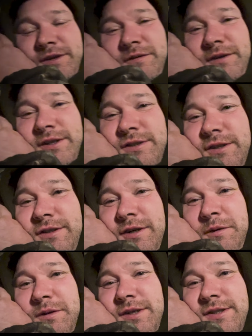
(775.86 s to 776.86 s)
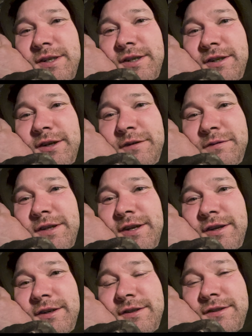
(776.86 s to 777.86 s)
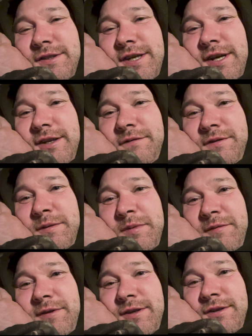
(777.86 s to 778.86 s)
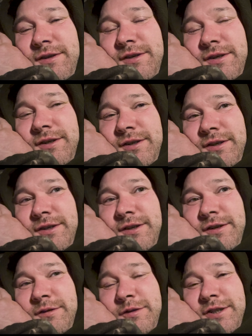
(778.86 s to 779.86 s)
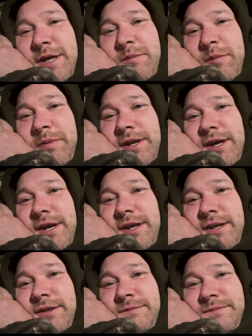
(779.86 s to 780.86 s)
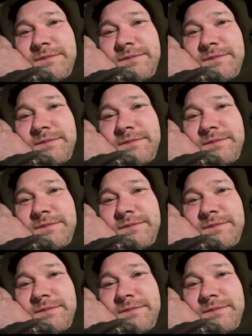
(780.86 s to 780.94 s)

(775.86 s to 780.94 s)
I've actually totally sealed off the inner skin of the bivvy, just keep a bit of heat in.